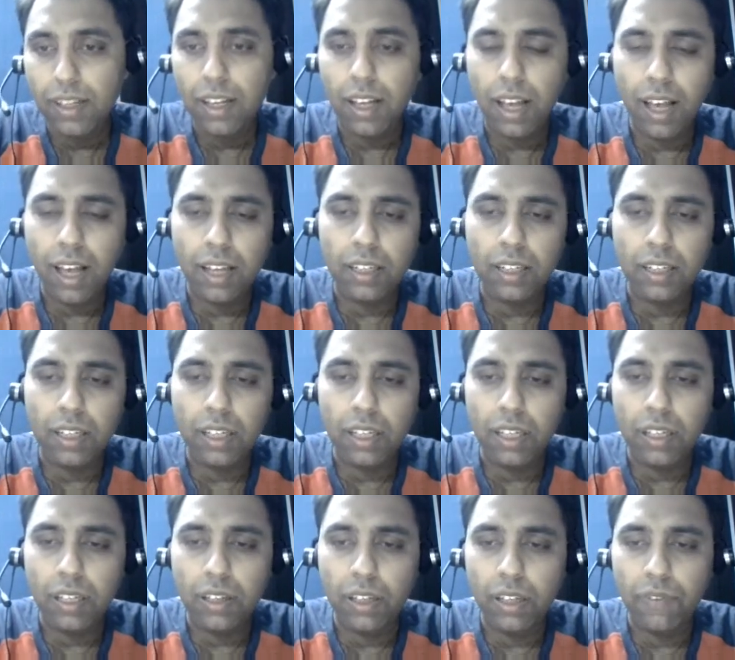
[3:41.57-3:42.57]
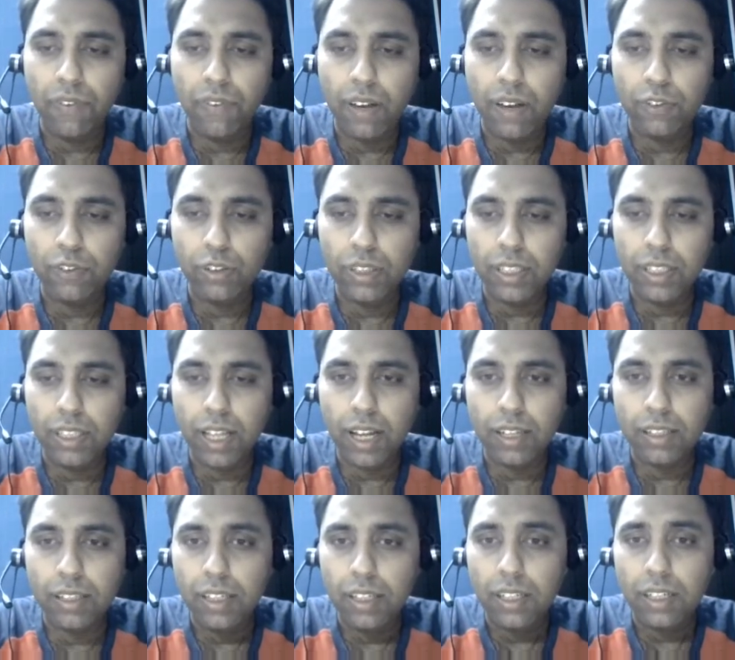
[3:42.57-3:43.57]
And if I have to say
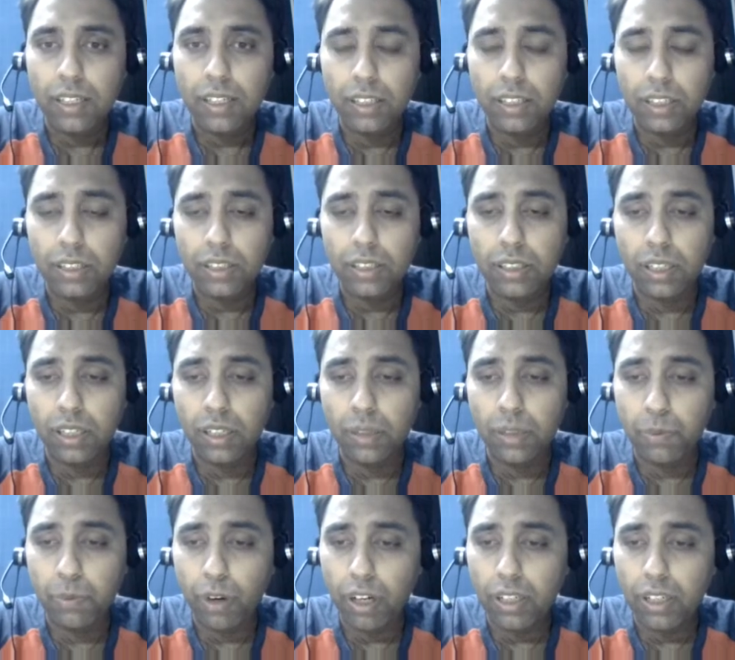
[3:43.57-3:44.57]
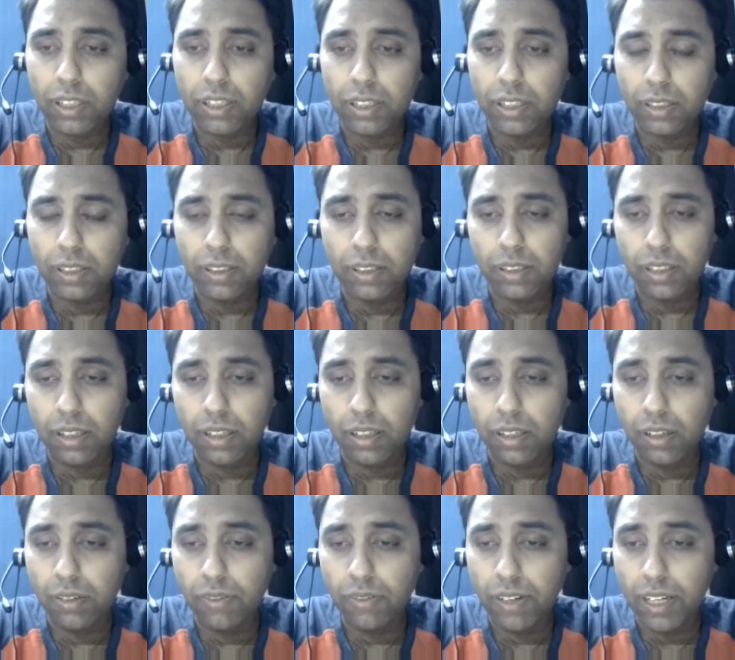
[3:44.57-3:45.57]
that this product is
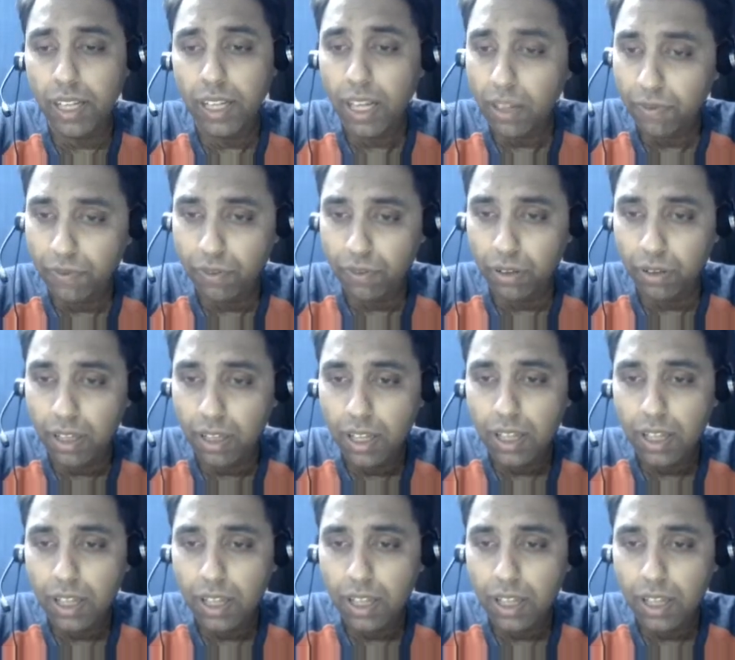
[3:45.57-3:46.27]
very helpful,